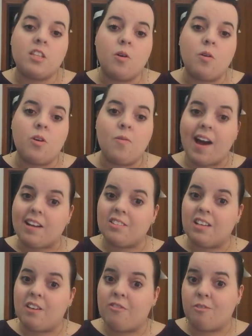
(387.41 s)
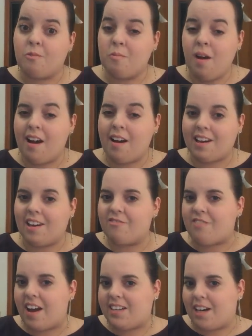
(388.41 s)
So you actually, if you want,
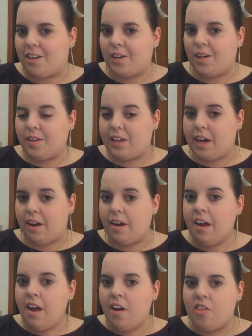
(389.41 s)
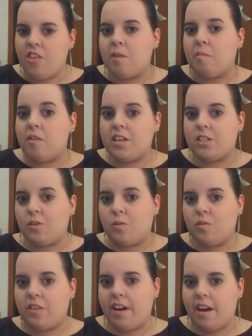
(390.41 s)
can find out earlier than when they
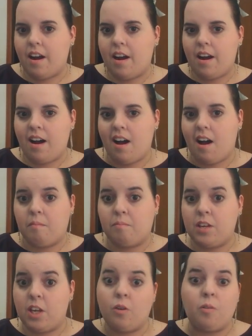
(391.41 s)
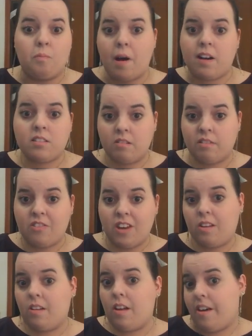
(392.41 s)
do their, um, you know, box
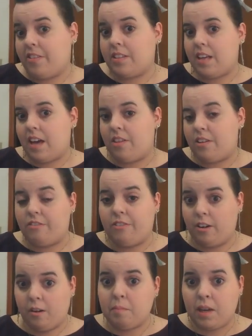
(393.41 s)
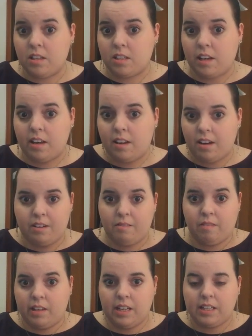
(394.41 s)
reveal on the 10th if you're impatient
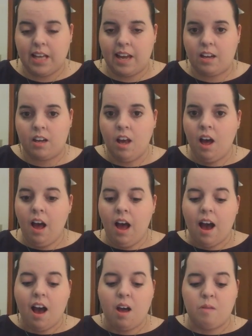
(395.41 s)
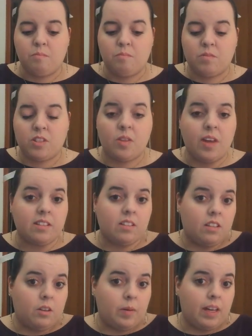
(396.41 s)
and really excited. Um, so that's
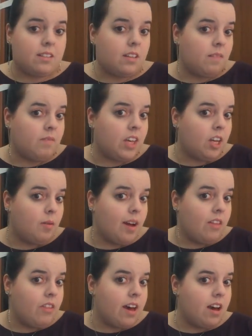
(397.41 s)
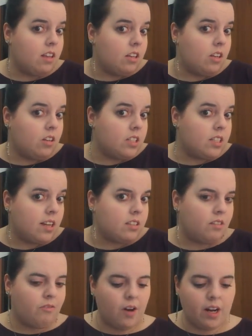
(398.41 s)
a little way to get around that little
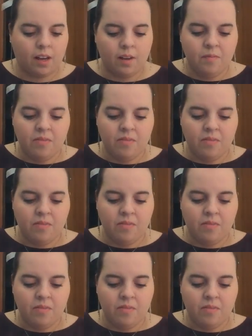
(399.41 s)
detective work.